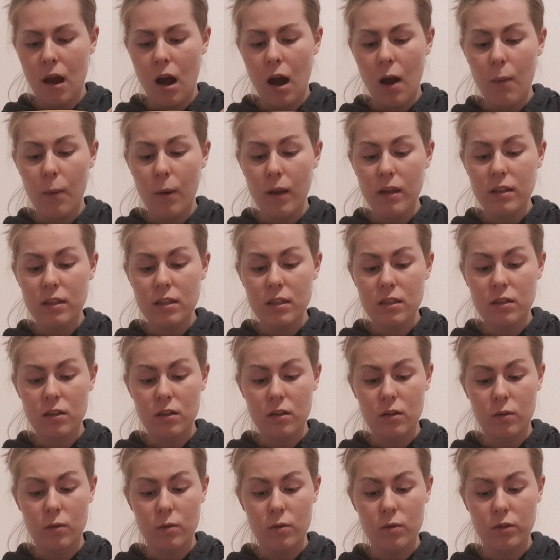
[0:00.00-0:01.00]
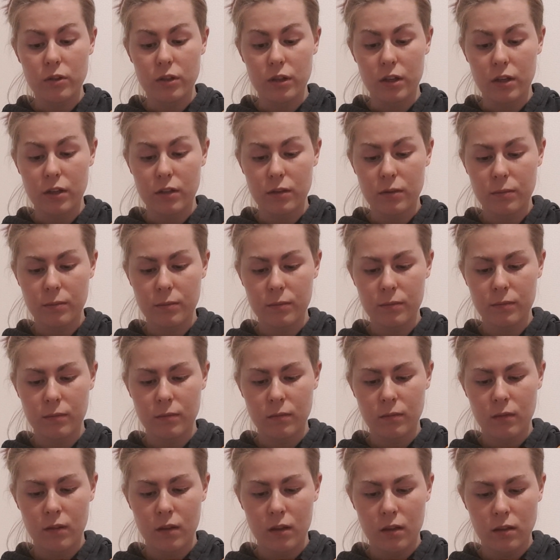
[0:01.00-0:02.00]
I went into the orchard,
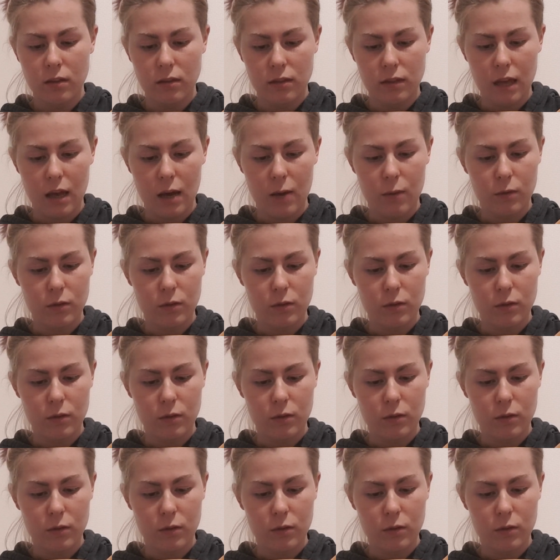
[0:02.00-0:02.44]
there